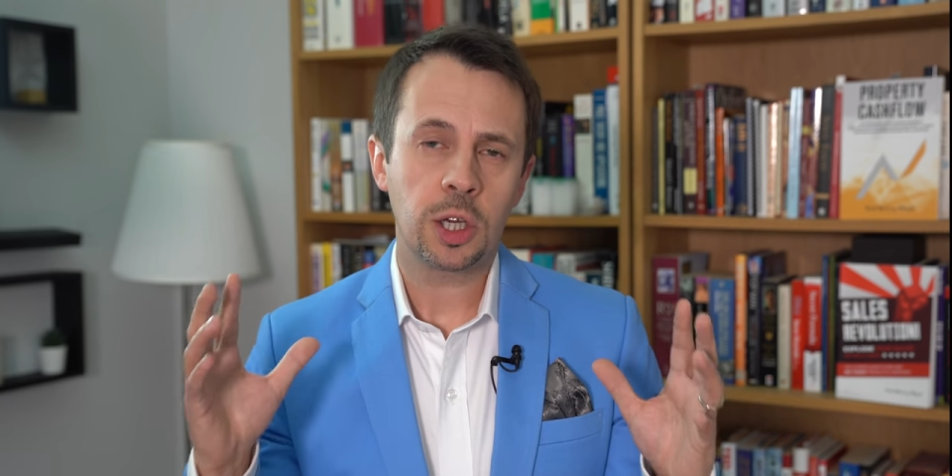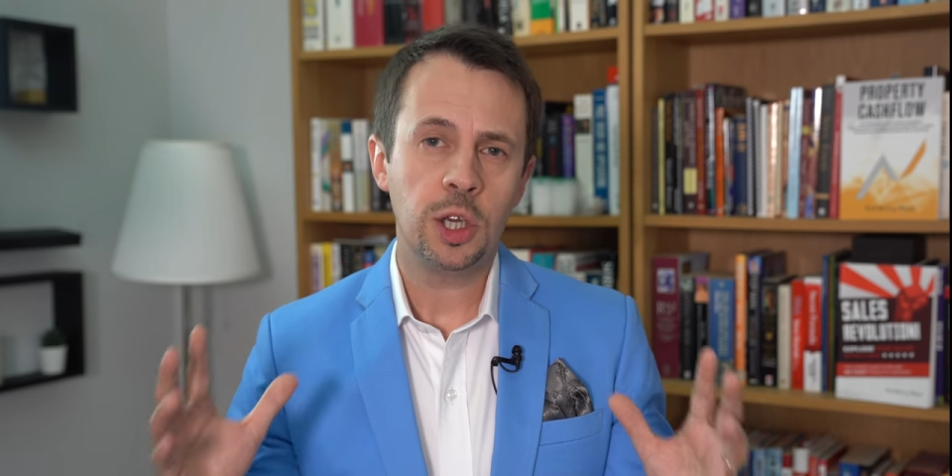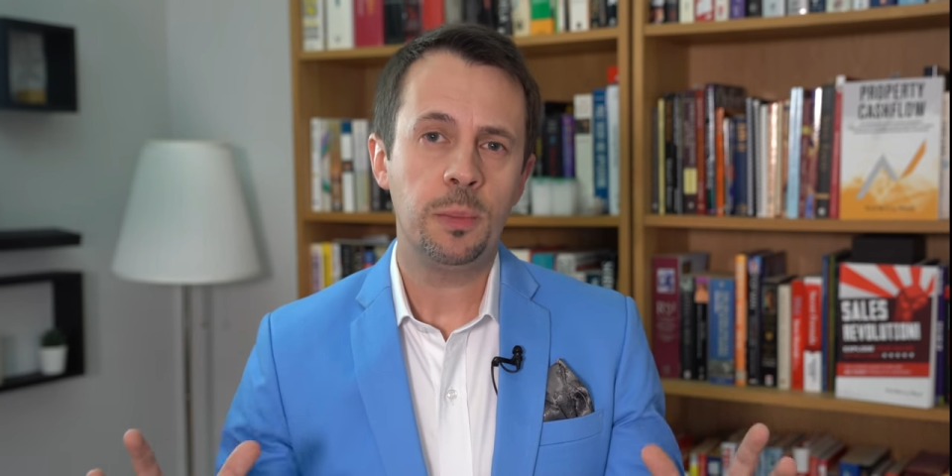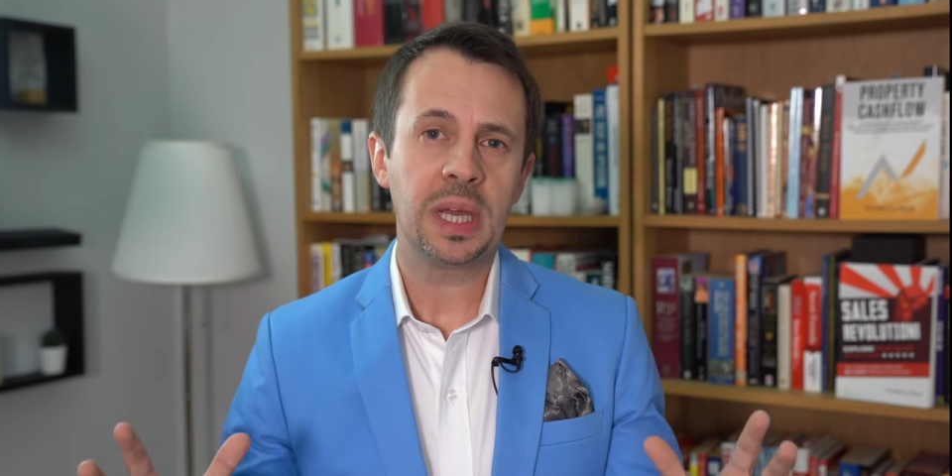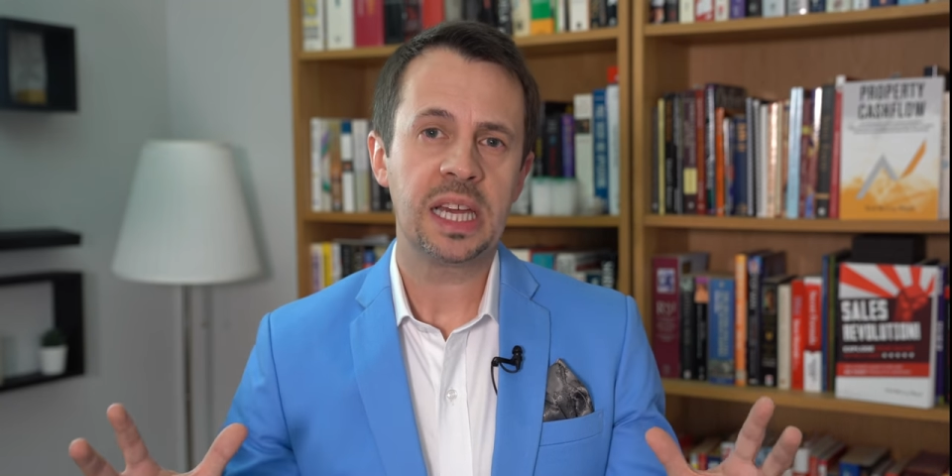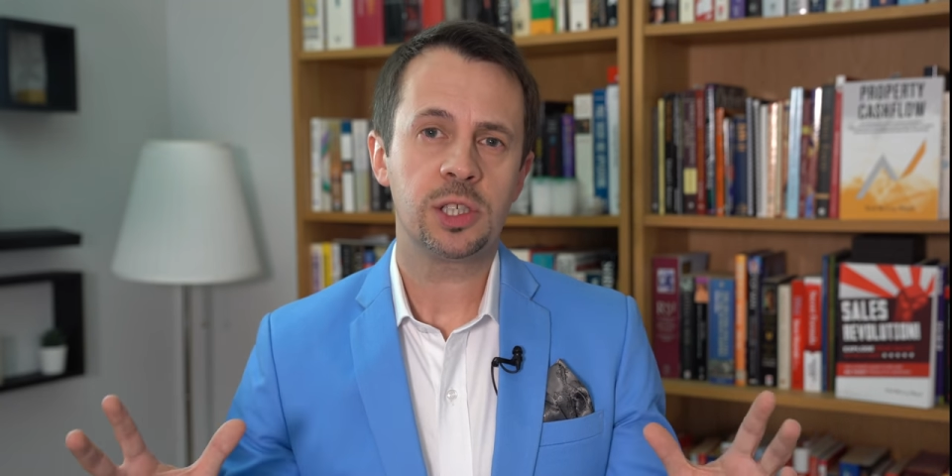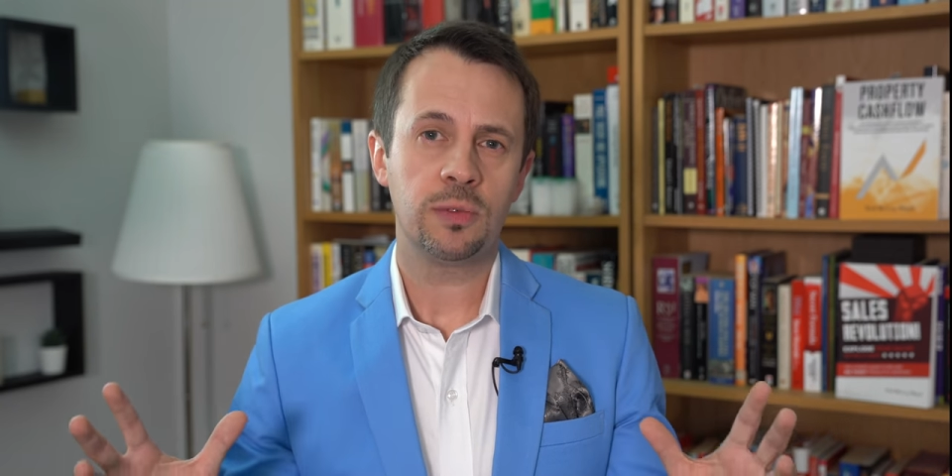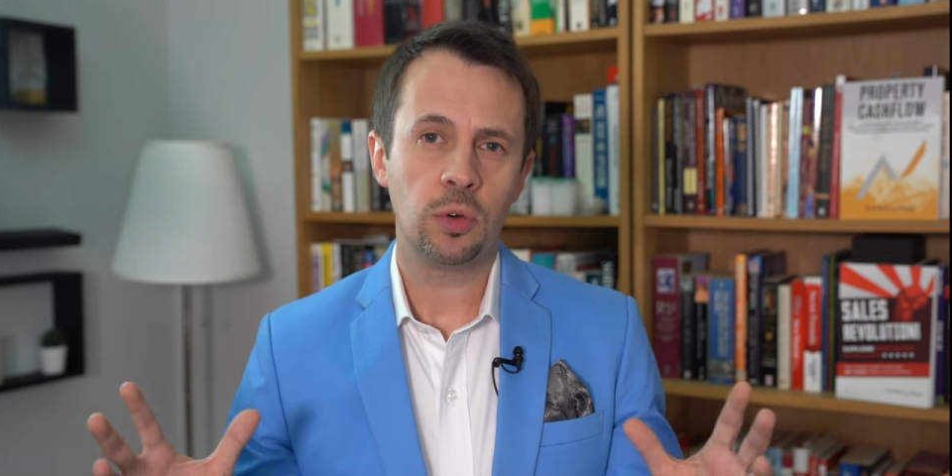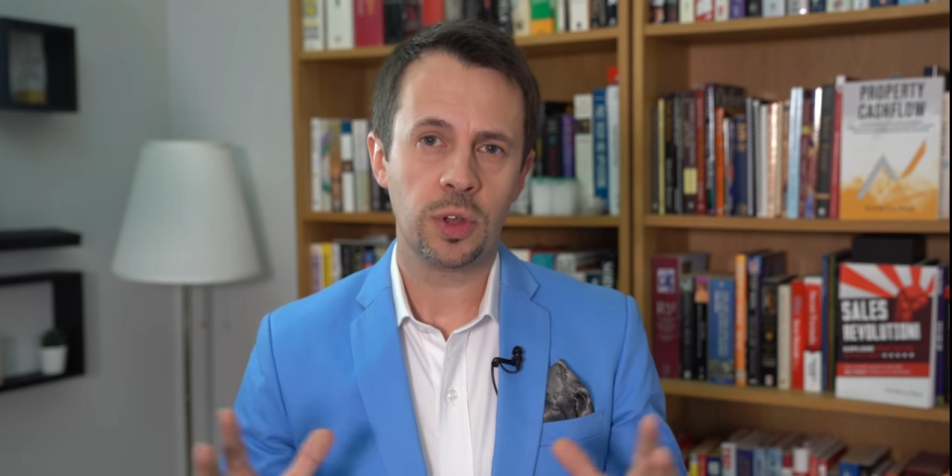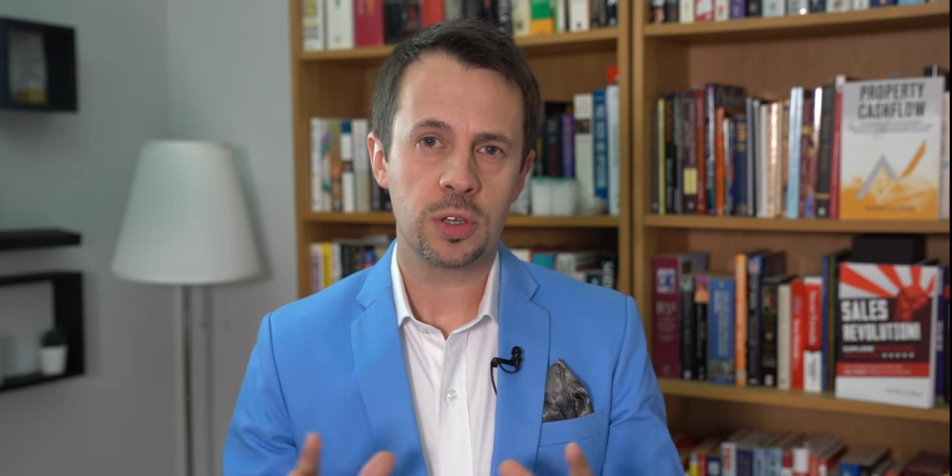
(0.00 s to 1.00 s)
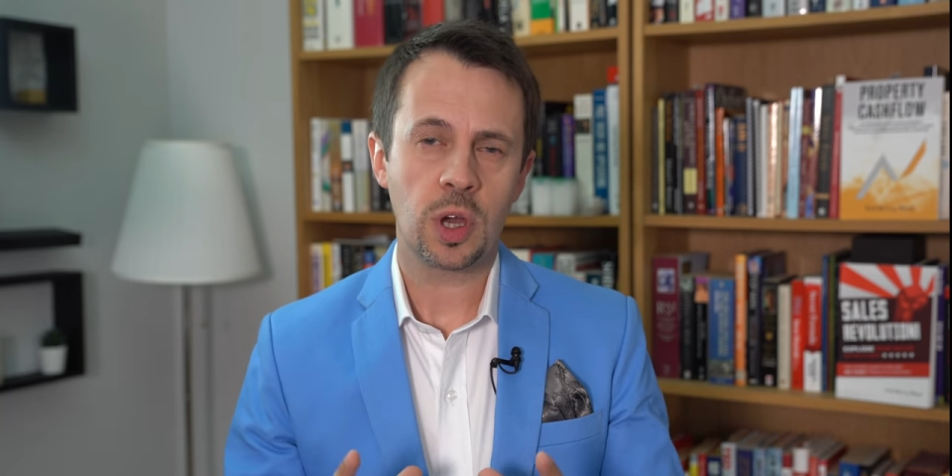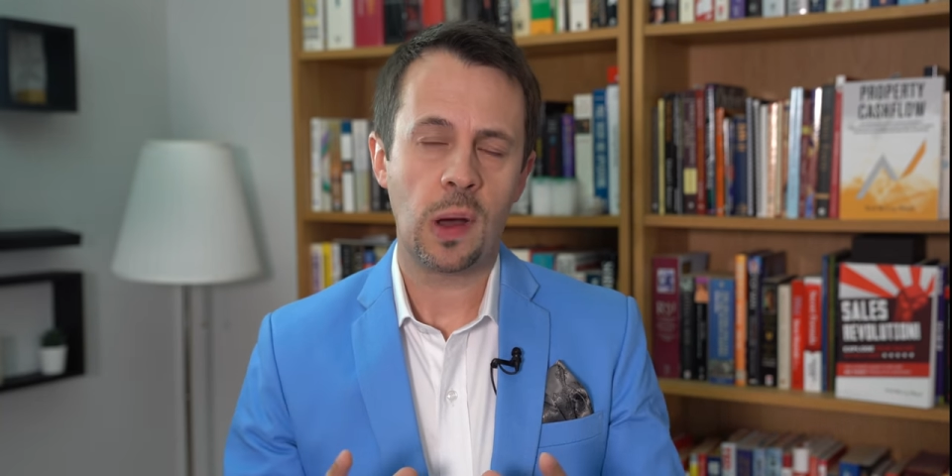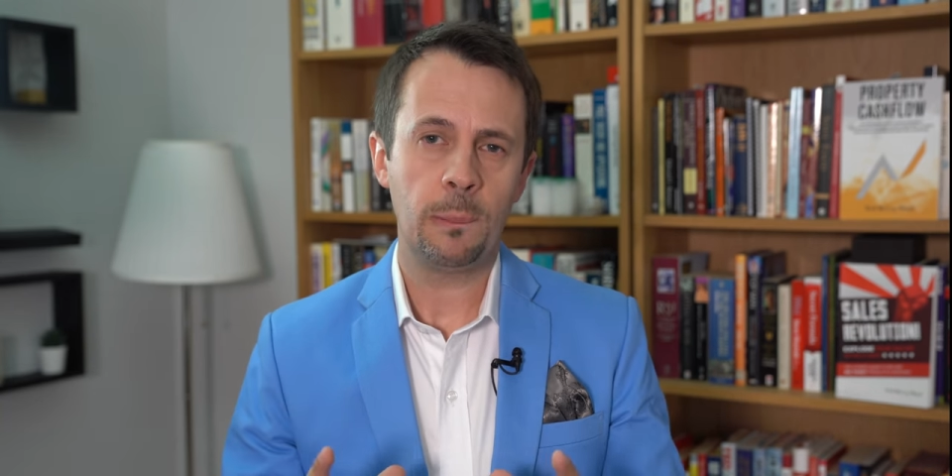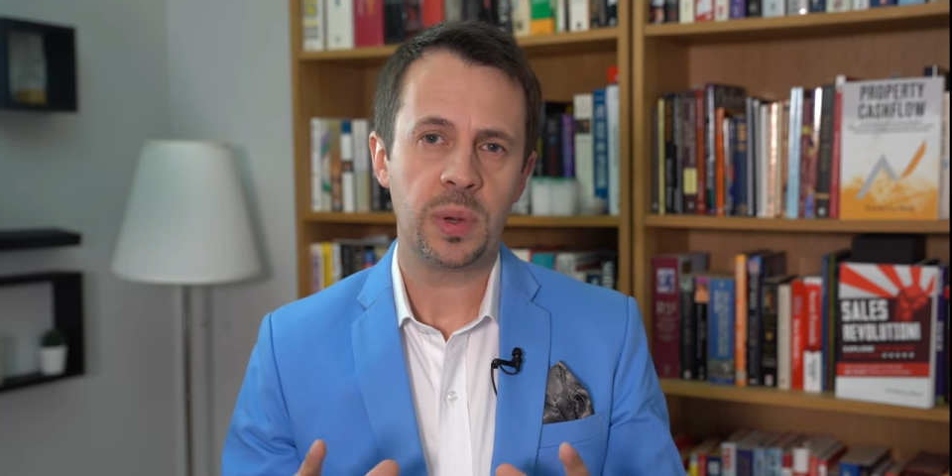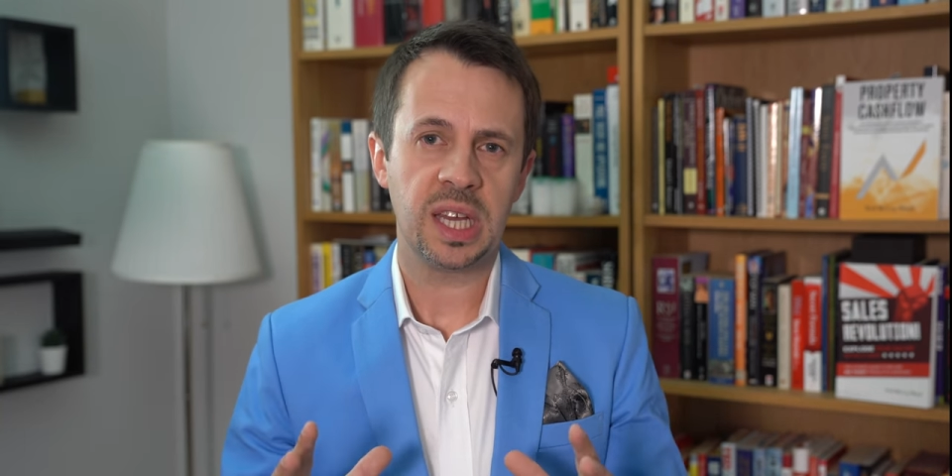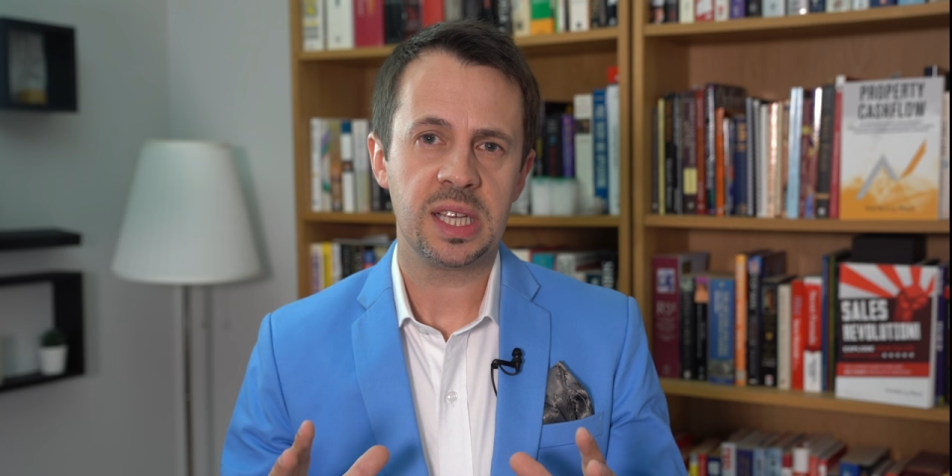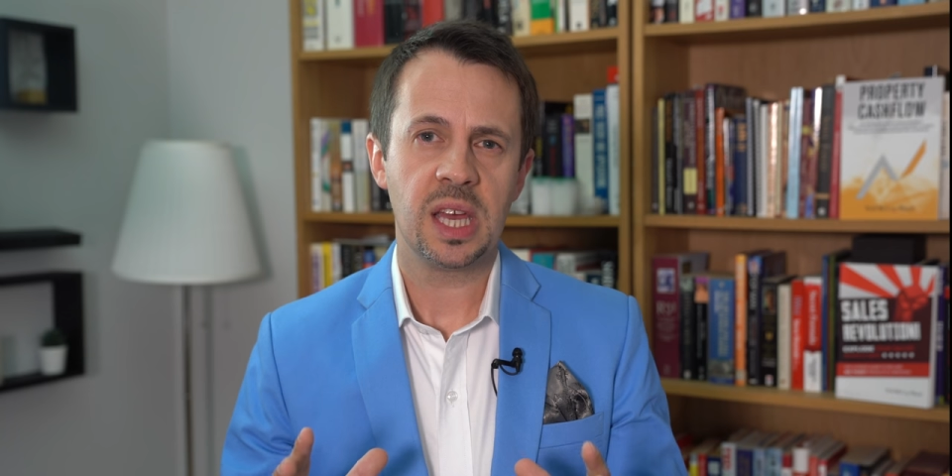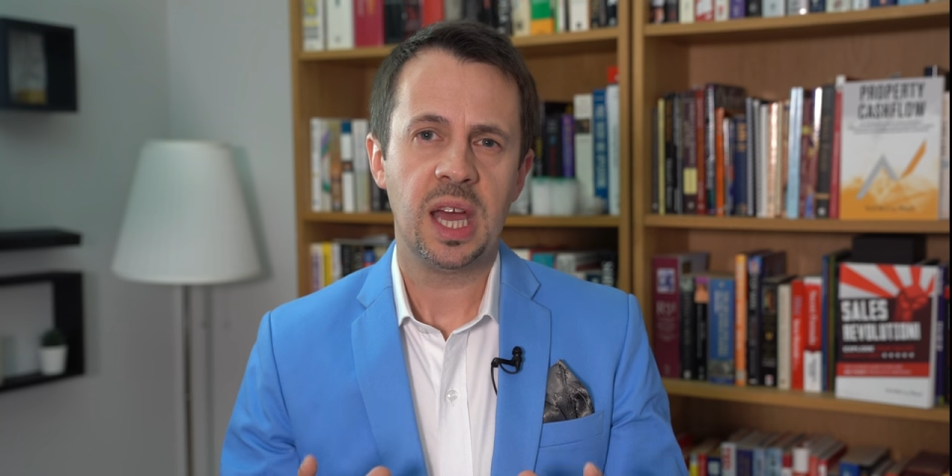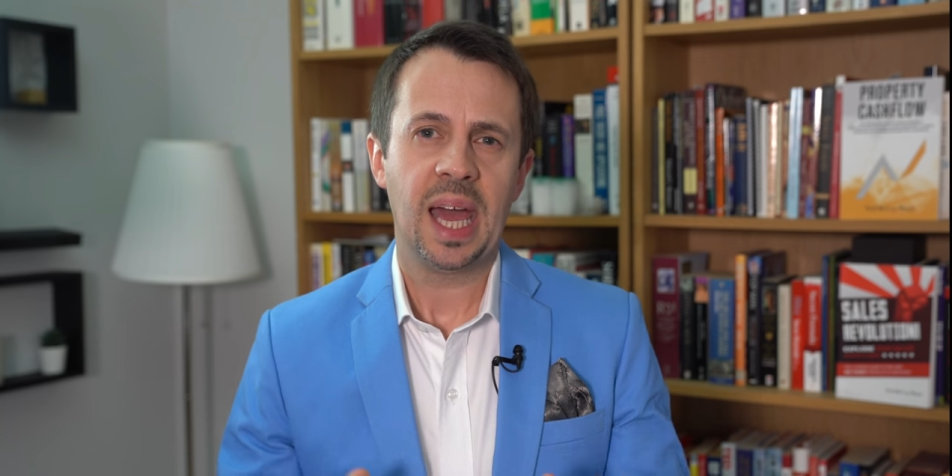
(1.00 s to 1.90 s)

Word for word: accumulation of all those companies,